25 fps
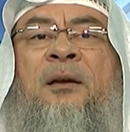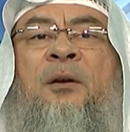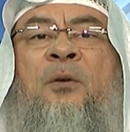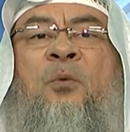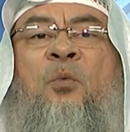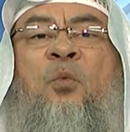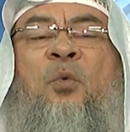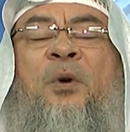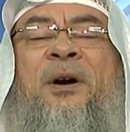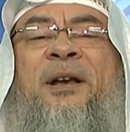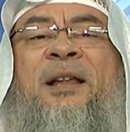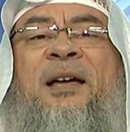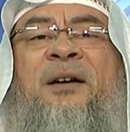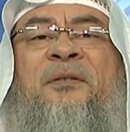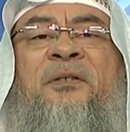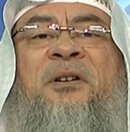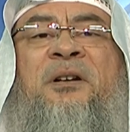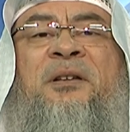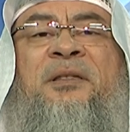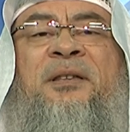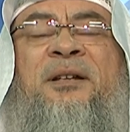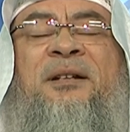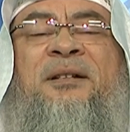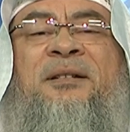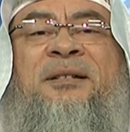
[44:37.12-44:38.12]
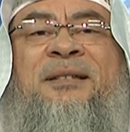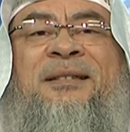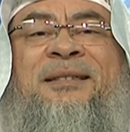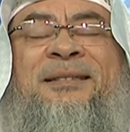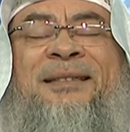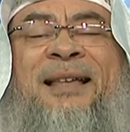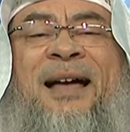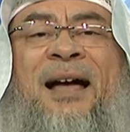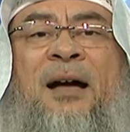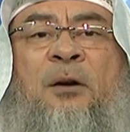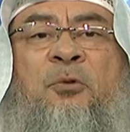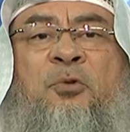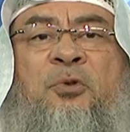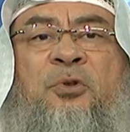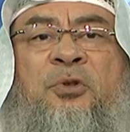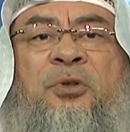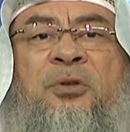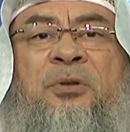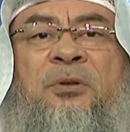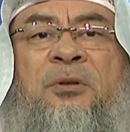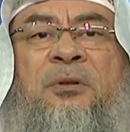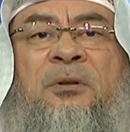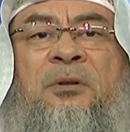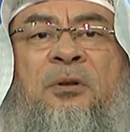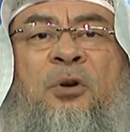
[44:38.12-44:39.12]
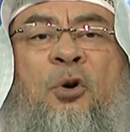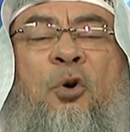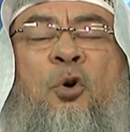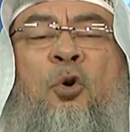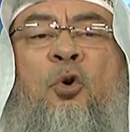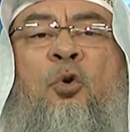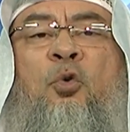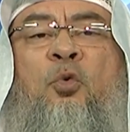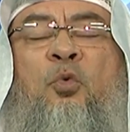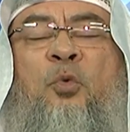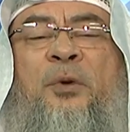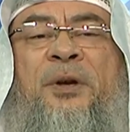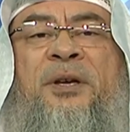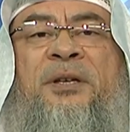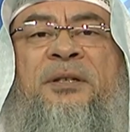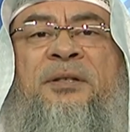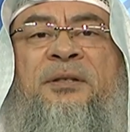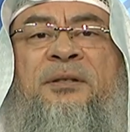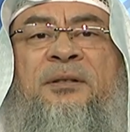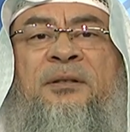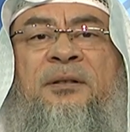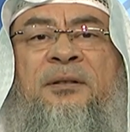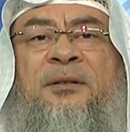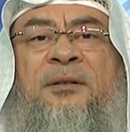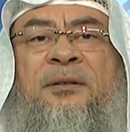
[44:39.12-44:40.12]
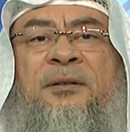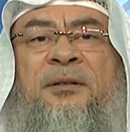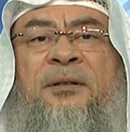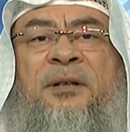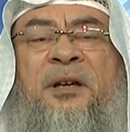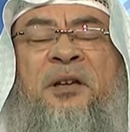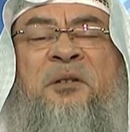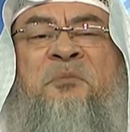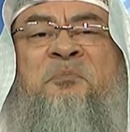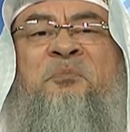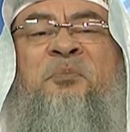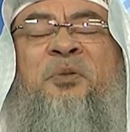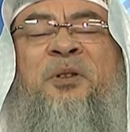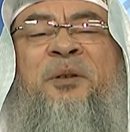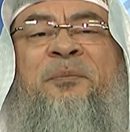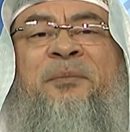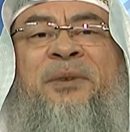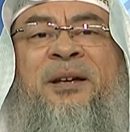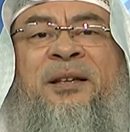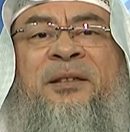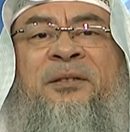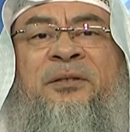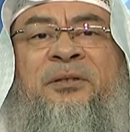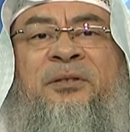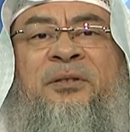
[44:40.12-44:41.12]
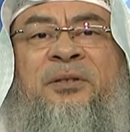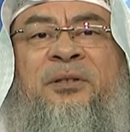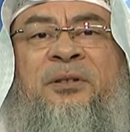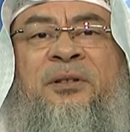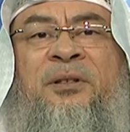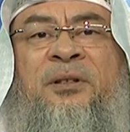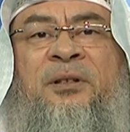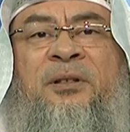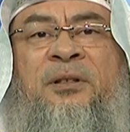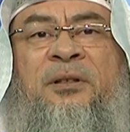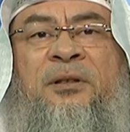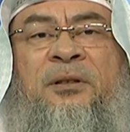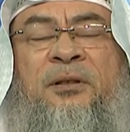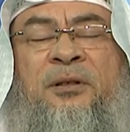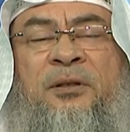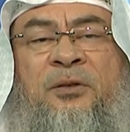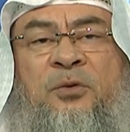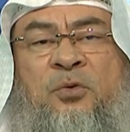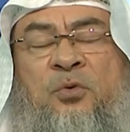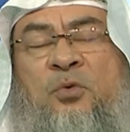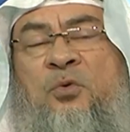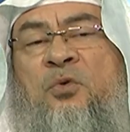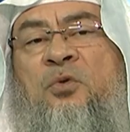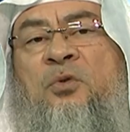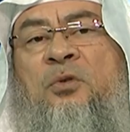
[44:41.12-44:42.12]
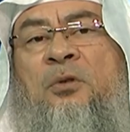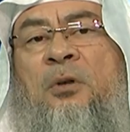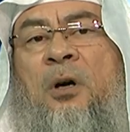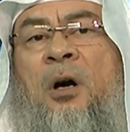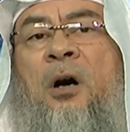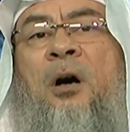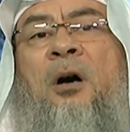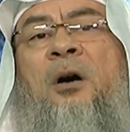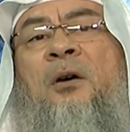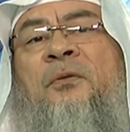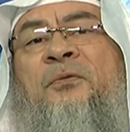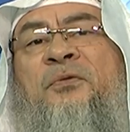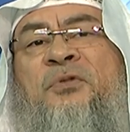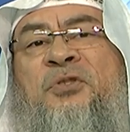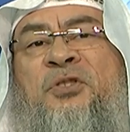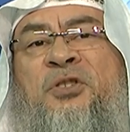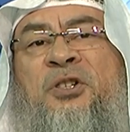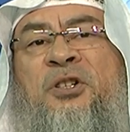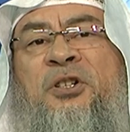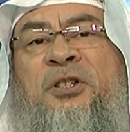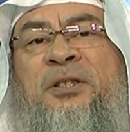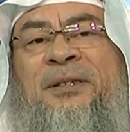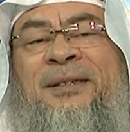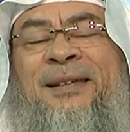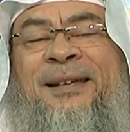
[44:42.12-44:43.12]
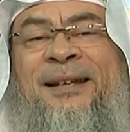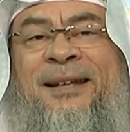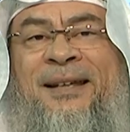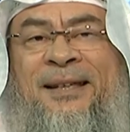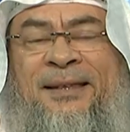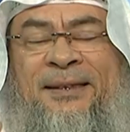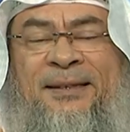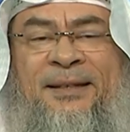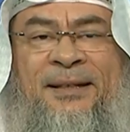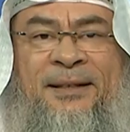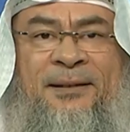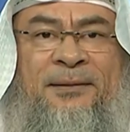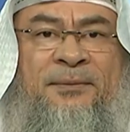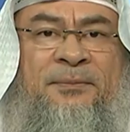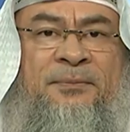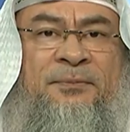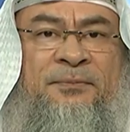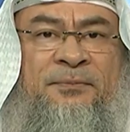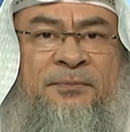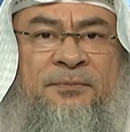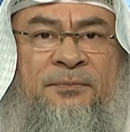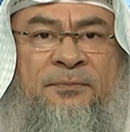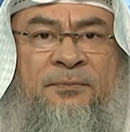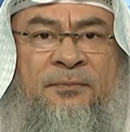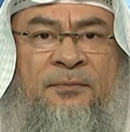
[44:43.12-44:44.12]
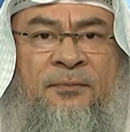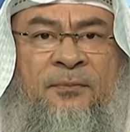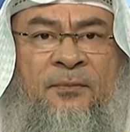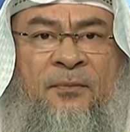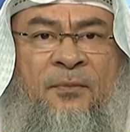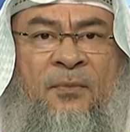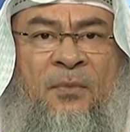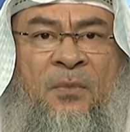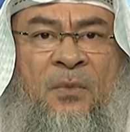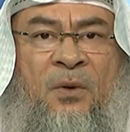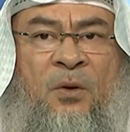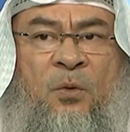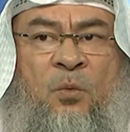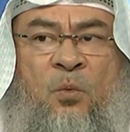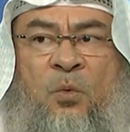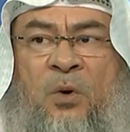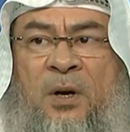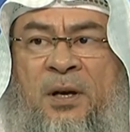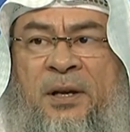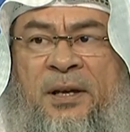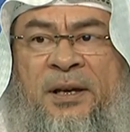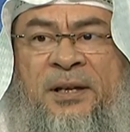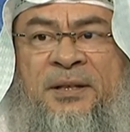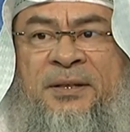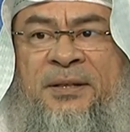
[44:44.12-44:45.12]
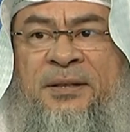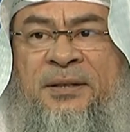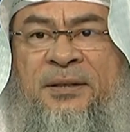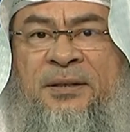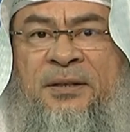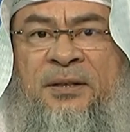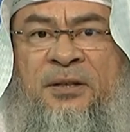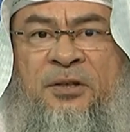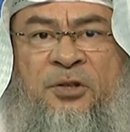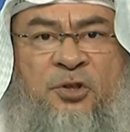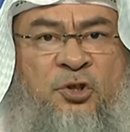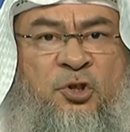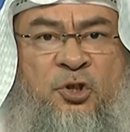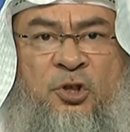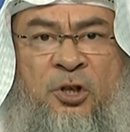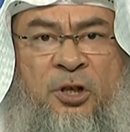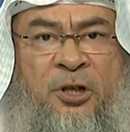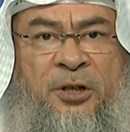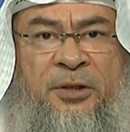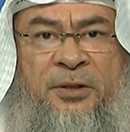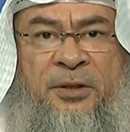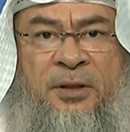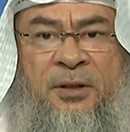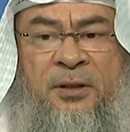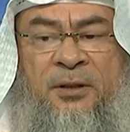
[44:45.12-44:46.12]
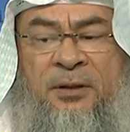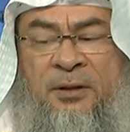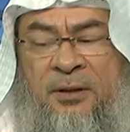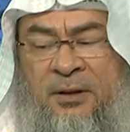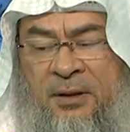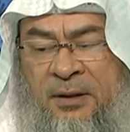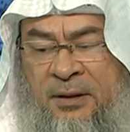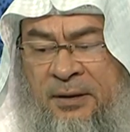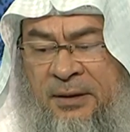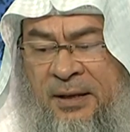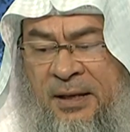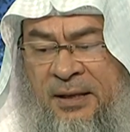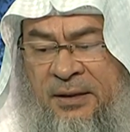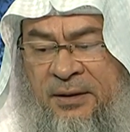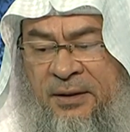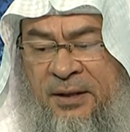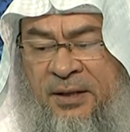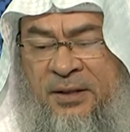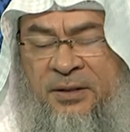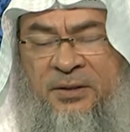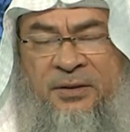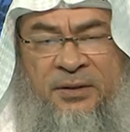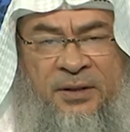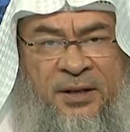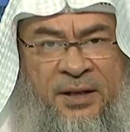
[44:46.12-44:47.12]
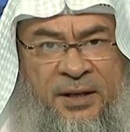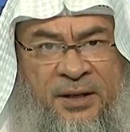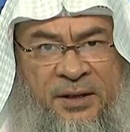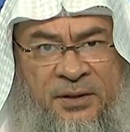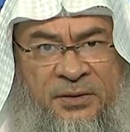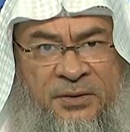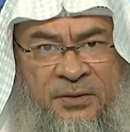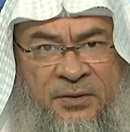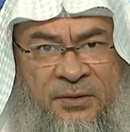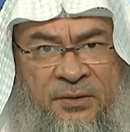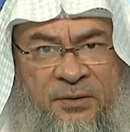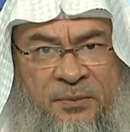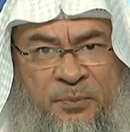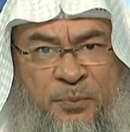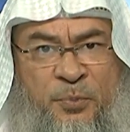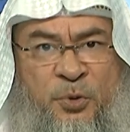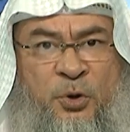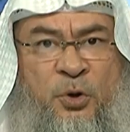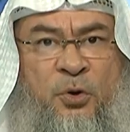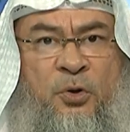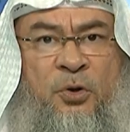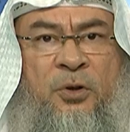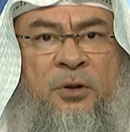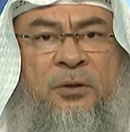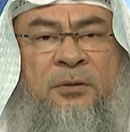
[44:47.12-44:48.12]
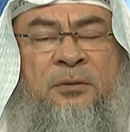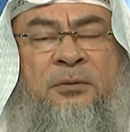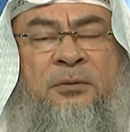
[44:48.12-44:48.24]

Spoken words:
Whenever there's doubt, always implement the rule of certainty. What is certain? That this is pure,